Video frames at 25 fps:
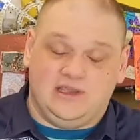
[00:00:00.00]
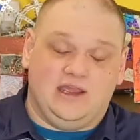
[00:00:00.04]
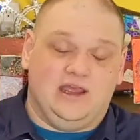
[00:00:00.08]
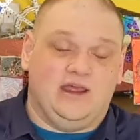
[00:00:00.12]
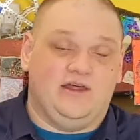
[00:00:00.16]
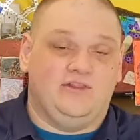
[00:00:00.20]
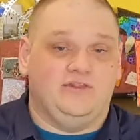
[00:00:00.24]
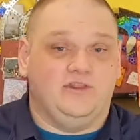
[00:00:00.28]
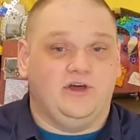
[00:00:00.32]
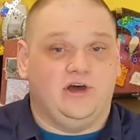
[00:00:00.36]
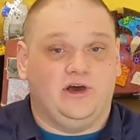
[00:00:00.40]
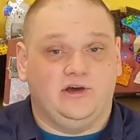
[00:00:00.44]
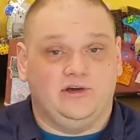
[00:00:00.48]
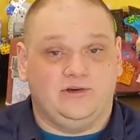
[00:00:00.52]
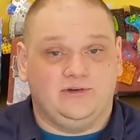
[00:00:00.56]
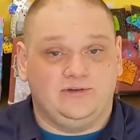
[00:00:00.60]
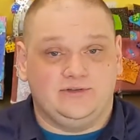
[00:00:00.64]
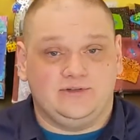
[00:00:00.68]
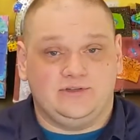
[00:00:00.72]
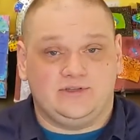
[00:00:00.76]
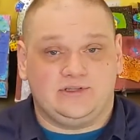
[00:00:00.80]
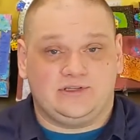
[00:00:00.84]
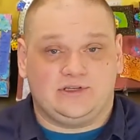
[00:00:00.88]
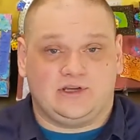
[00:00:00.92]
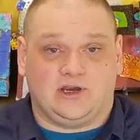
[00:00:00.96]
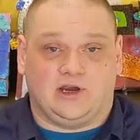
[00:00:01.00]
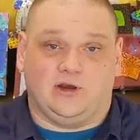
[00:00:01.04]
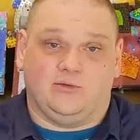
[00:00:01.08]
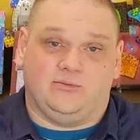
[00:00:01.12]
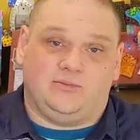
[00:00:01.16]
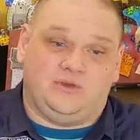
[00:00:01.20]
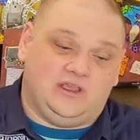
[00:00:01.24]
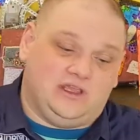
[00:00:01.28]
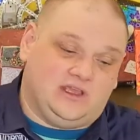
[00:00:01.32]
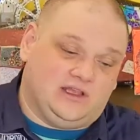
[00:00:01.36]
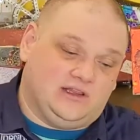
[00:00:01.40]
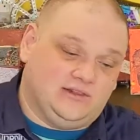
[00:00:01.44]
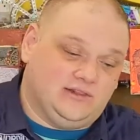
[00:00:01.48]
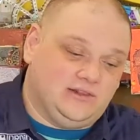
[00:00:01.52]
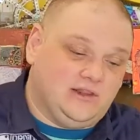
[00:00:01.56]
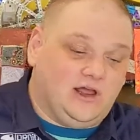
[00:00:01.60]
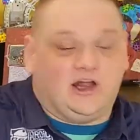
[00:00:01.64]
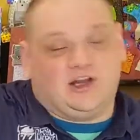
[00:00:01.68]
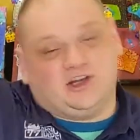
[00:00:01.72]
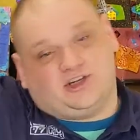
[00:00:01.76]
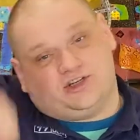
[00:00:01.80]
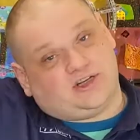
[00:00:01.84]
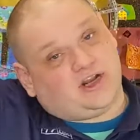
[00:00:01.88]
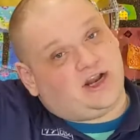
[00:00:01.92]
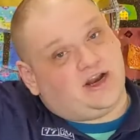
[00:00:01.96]
And those are being
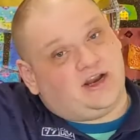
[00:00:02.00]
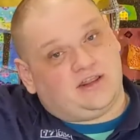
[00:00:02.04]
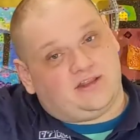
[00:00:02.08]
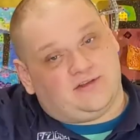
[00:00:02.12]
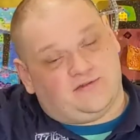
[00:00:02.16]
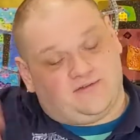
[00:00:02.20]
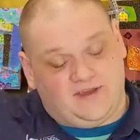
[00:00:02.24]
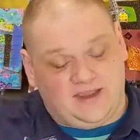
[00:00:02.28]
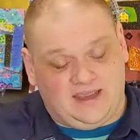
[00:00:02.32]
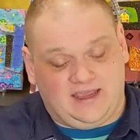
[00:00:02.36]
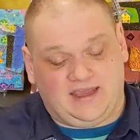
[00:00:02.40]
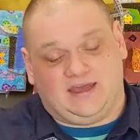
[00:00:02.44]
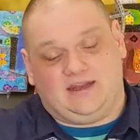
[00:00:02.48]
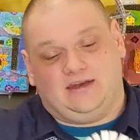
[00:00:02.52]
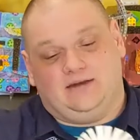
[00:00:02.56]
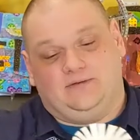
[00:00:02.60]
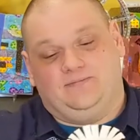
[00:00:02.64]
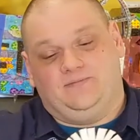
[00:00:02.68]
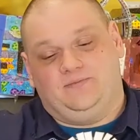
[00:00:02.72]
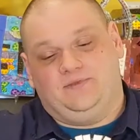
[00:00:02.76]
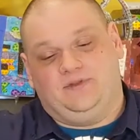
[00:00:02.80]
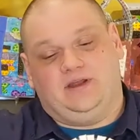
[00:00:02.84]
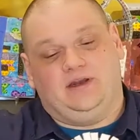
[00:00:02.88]
launched out of the fan